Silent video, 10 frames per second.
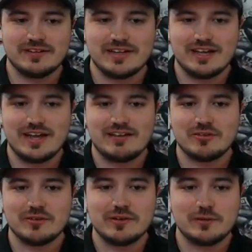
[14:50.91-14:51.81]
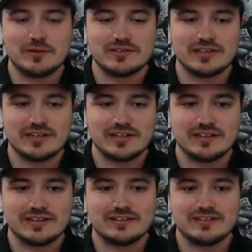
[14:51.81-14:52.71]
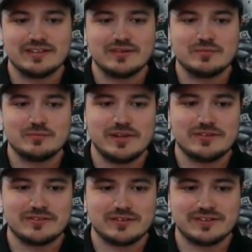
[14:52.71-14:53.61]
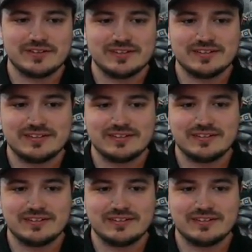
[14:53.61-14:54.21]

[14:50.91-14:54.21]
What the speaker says: I haven't really noticed any major